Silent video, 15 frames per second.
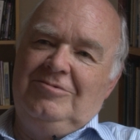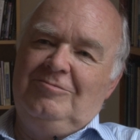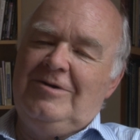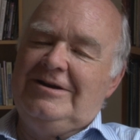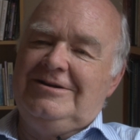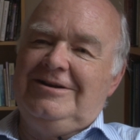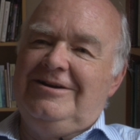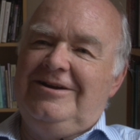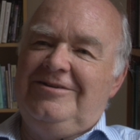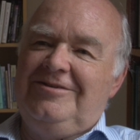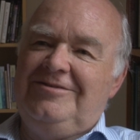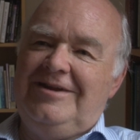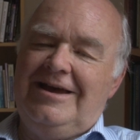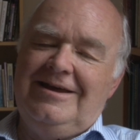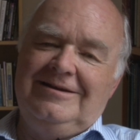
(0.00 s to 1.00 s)
one can
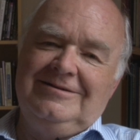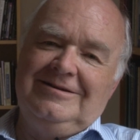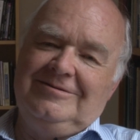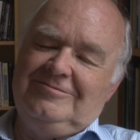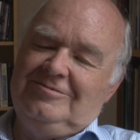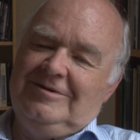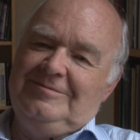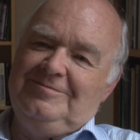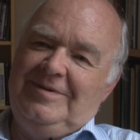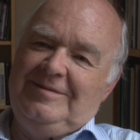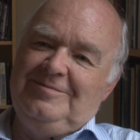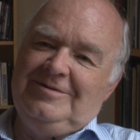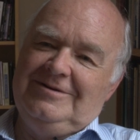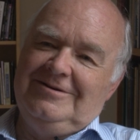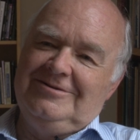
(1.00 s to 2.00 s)
understand that when
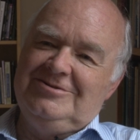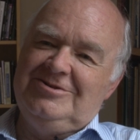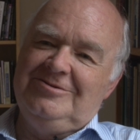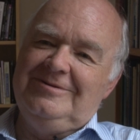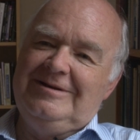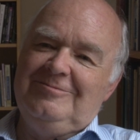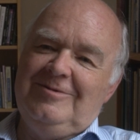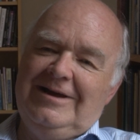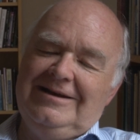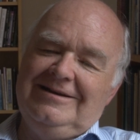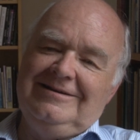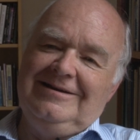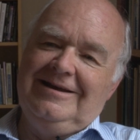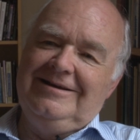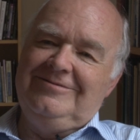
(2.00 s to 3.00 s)
people are doing well
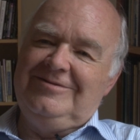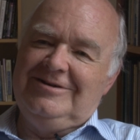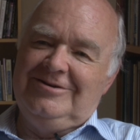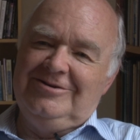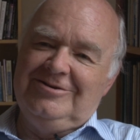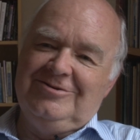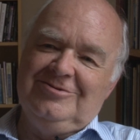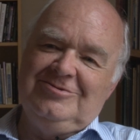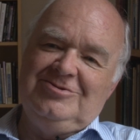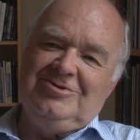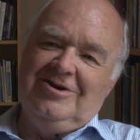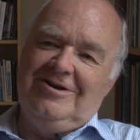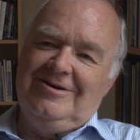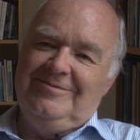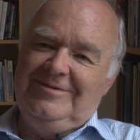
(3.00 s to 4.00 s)
in life, they've got a good
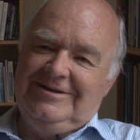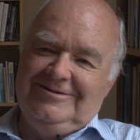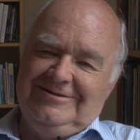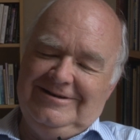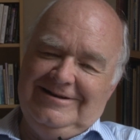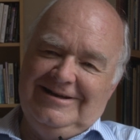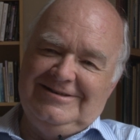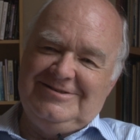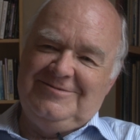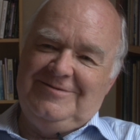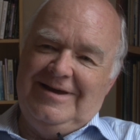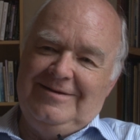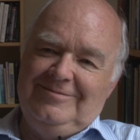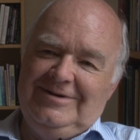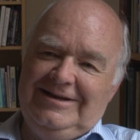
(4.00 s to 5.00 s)
job, they've got a nice
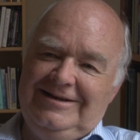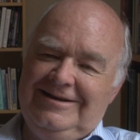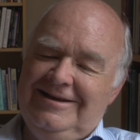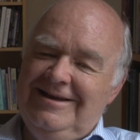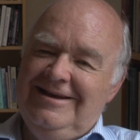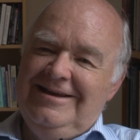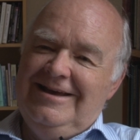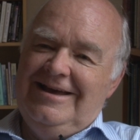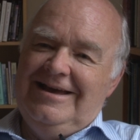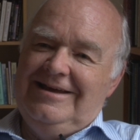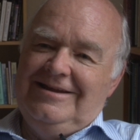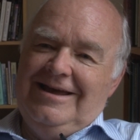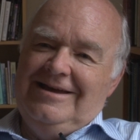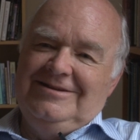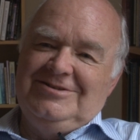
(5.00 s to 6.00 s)
family,
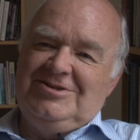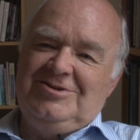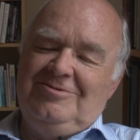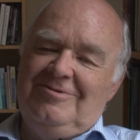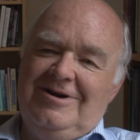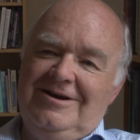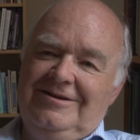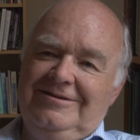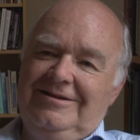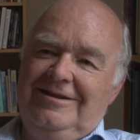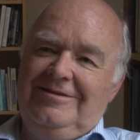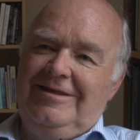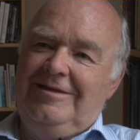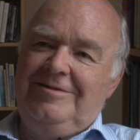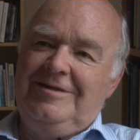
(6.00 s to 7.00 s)
and so on,
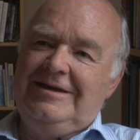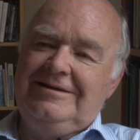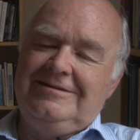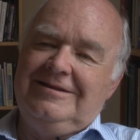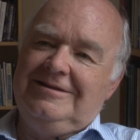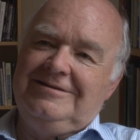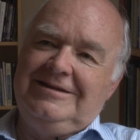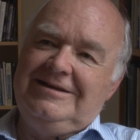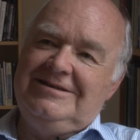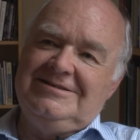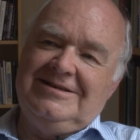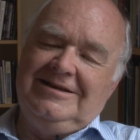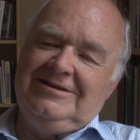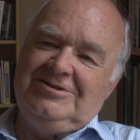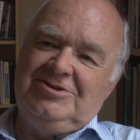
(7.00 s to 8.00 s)
they think that
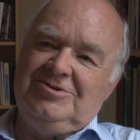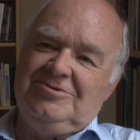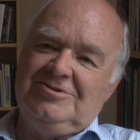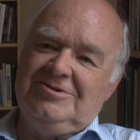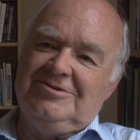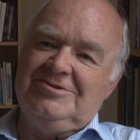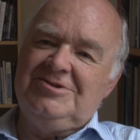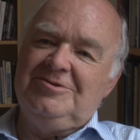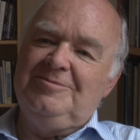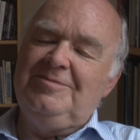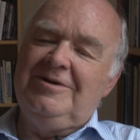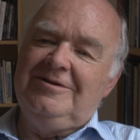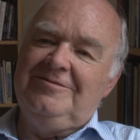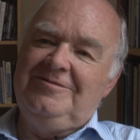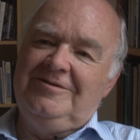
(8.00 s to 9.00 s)
these issues are
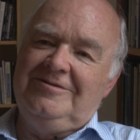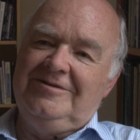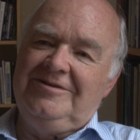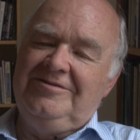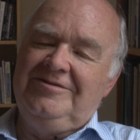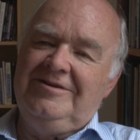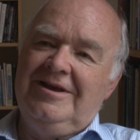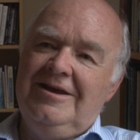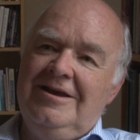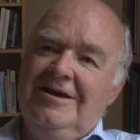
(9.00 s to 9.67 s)
superfluous.